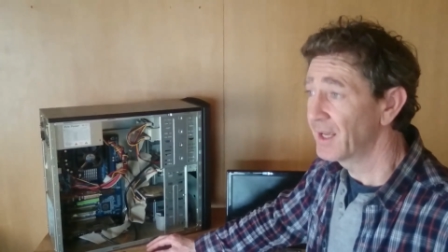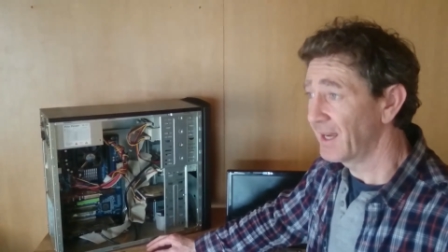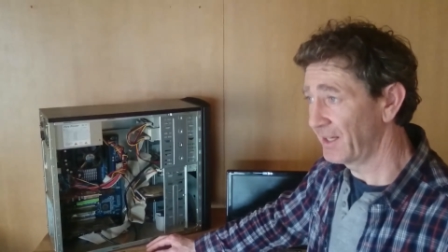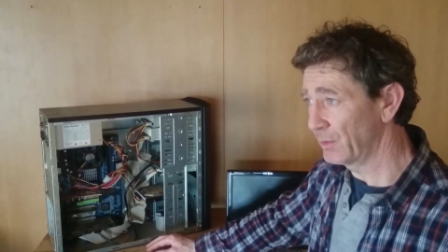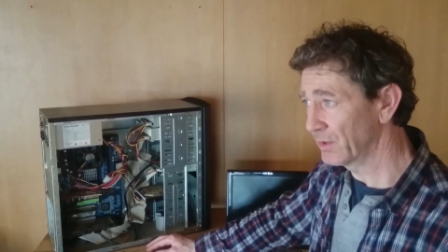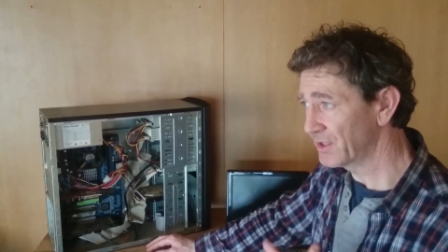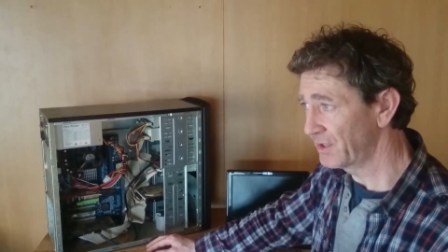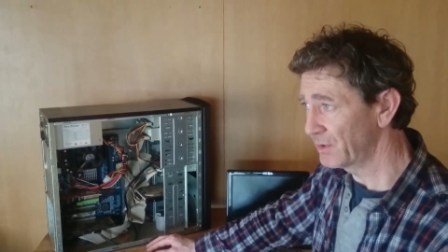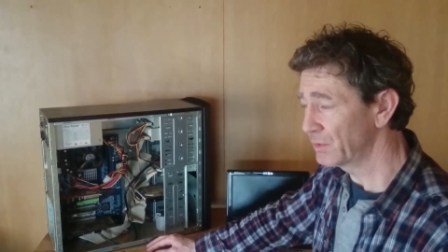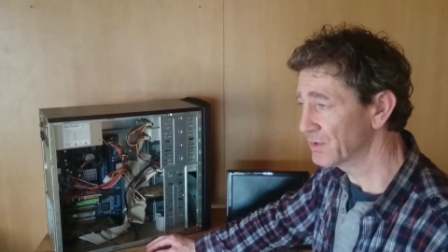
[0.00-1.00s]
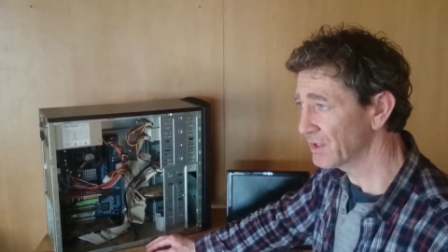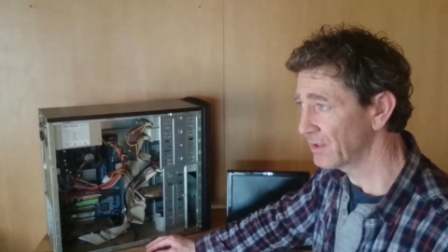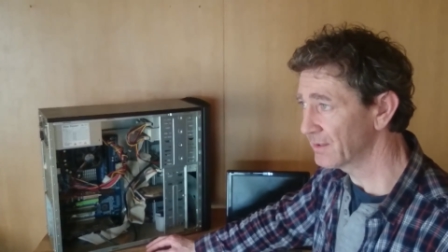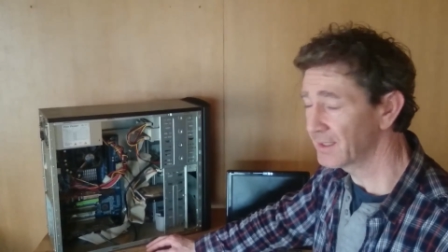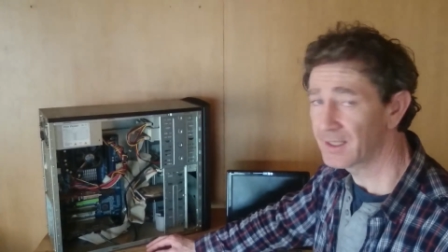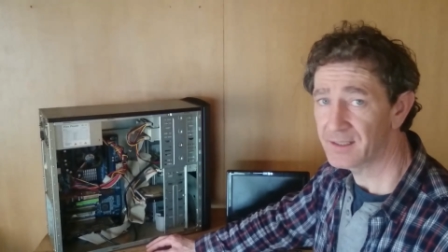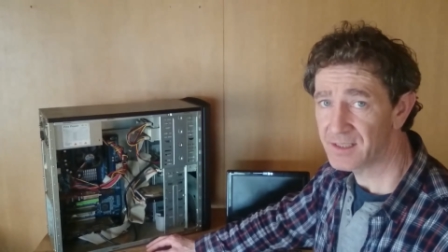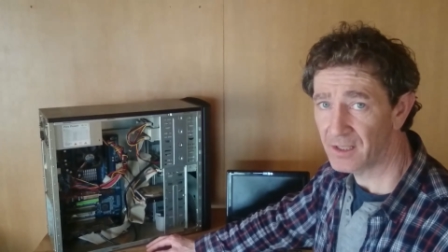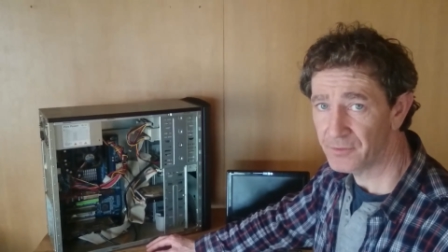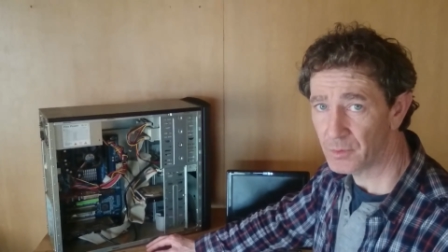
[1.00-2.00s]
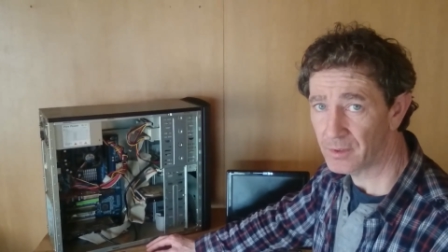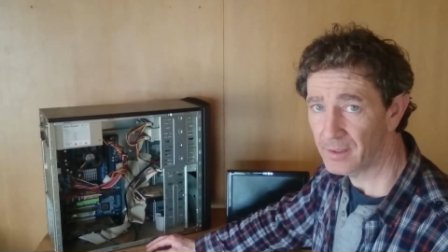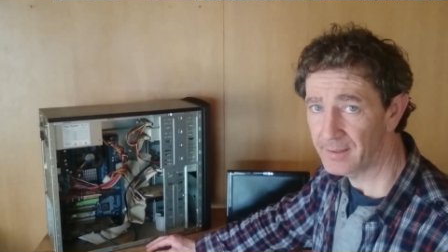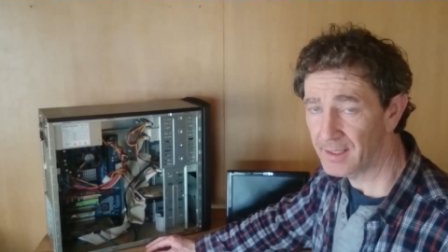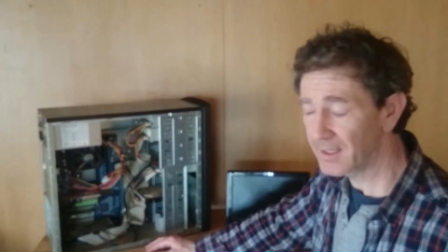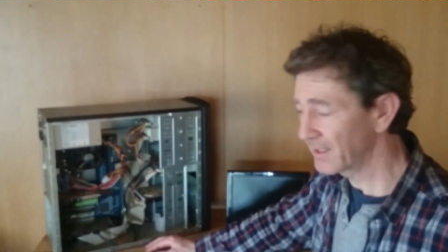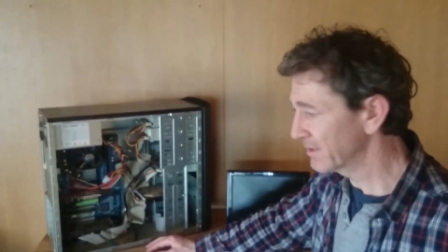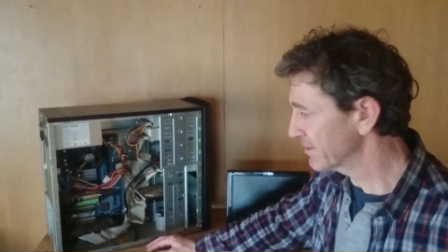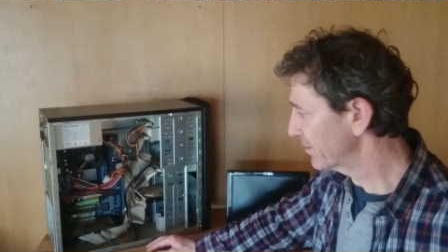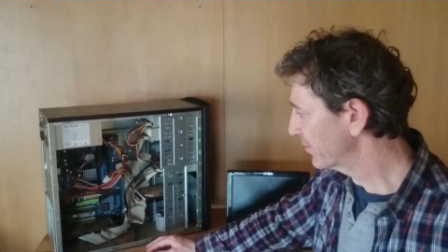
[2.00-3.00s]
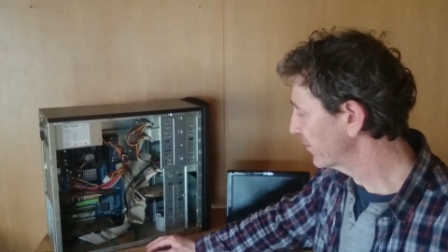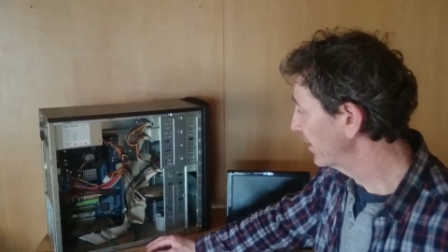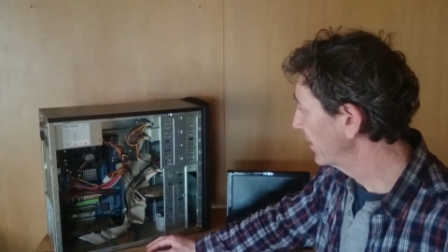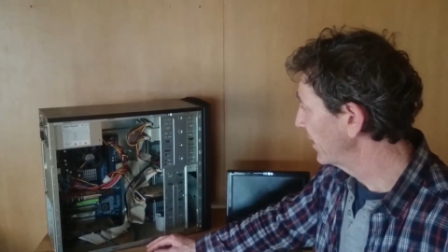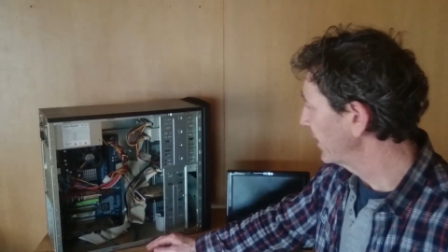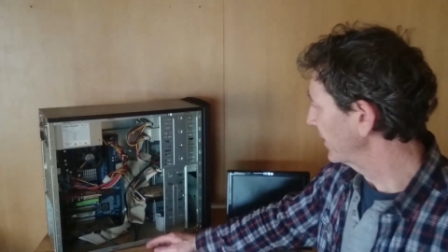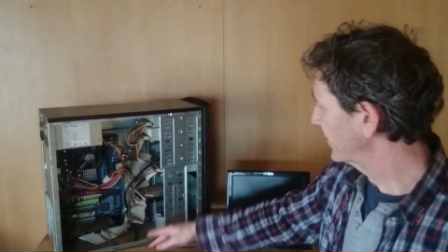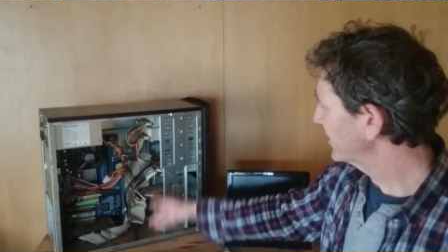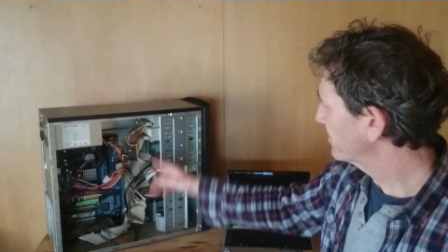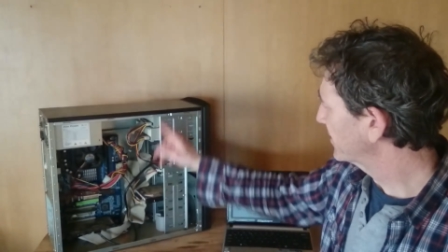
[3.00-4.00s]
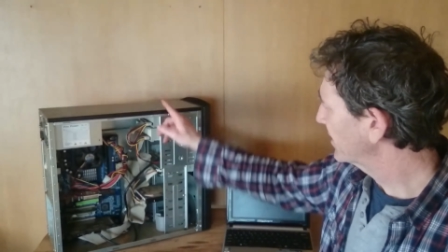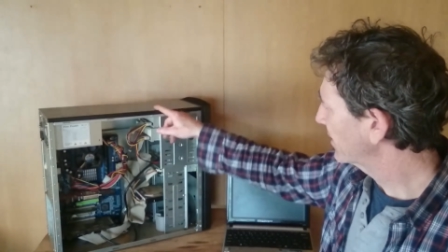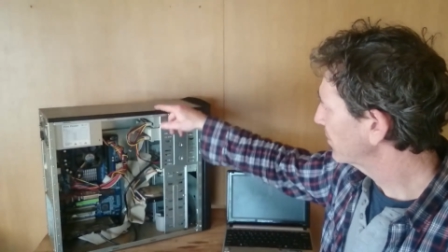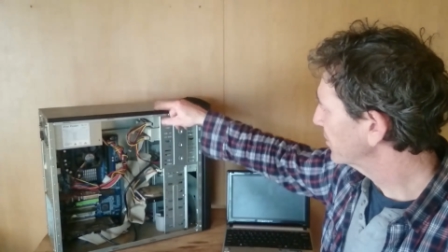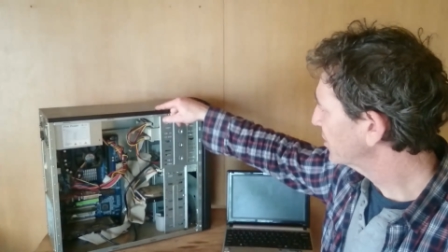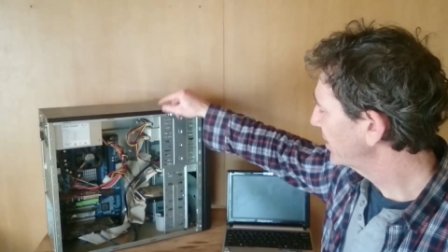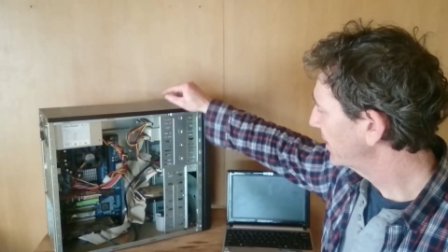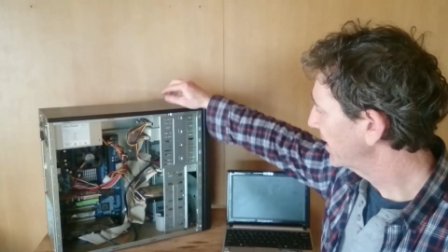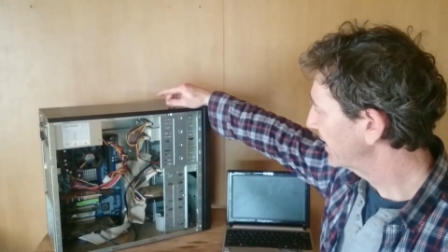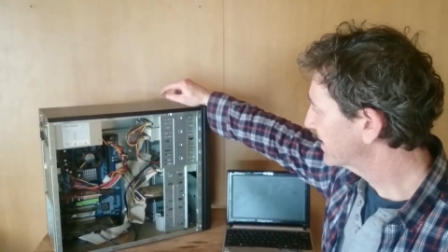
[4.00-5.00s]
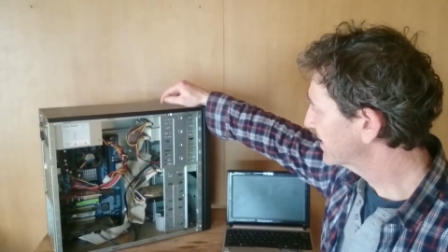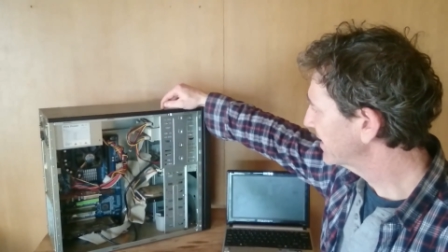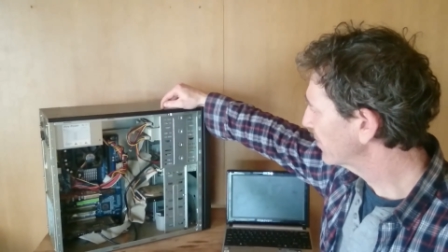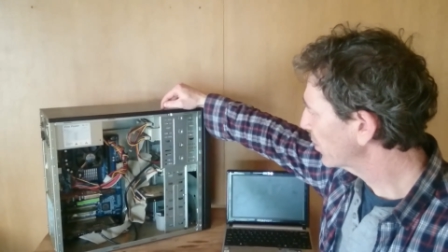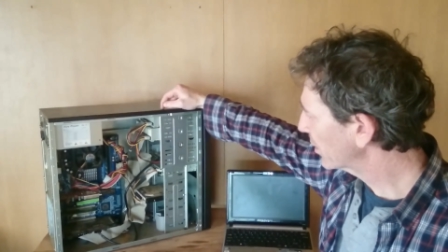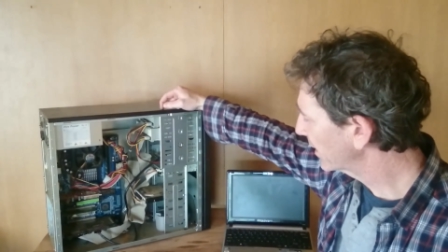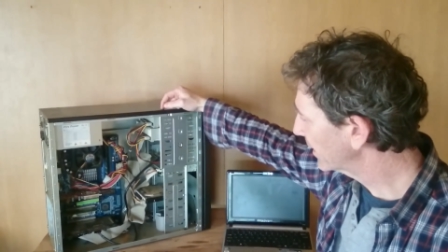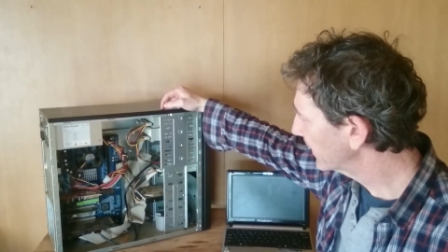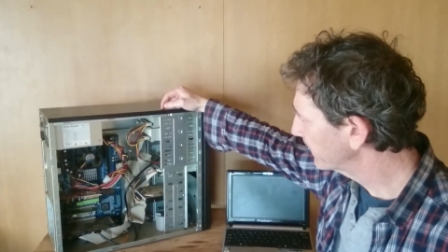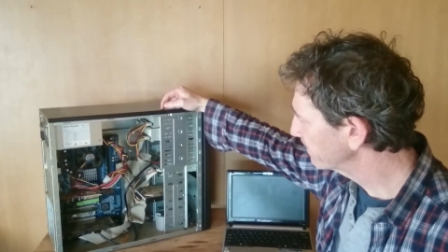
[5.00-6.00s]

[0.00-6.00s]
and you want to use all the latest software and that kind of stuff now this particular machine is still working